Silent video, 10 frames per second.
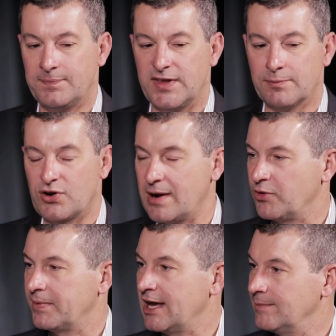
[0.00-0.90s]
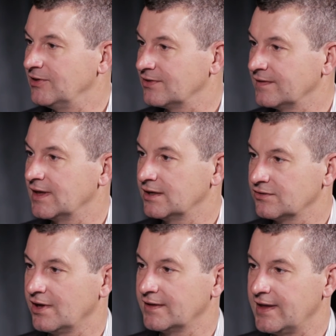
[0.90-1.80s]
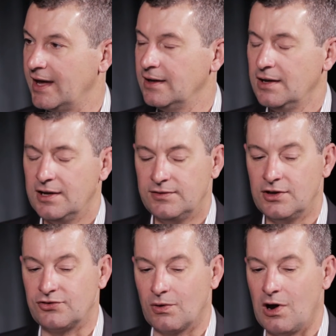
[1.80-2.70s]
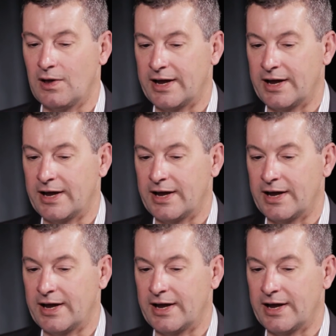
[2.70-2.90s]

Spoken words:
improper payments and things like that. Those are all